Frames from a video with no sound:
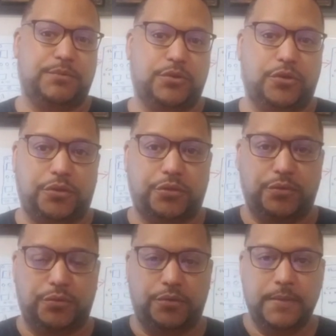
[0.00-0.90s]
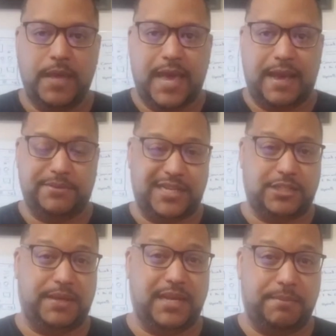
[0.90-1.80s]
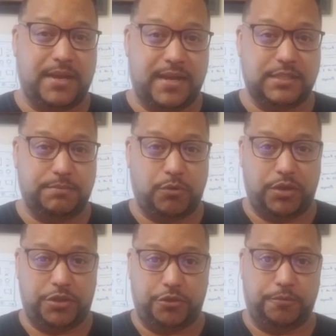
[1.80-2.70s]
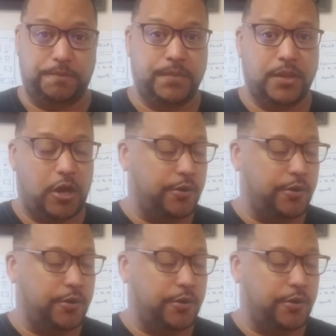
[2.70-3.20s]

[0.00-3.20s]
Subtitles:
would go through to actually become a customer with you. All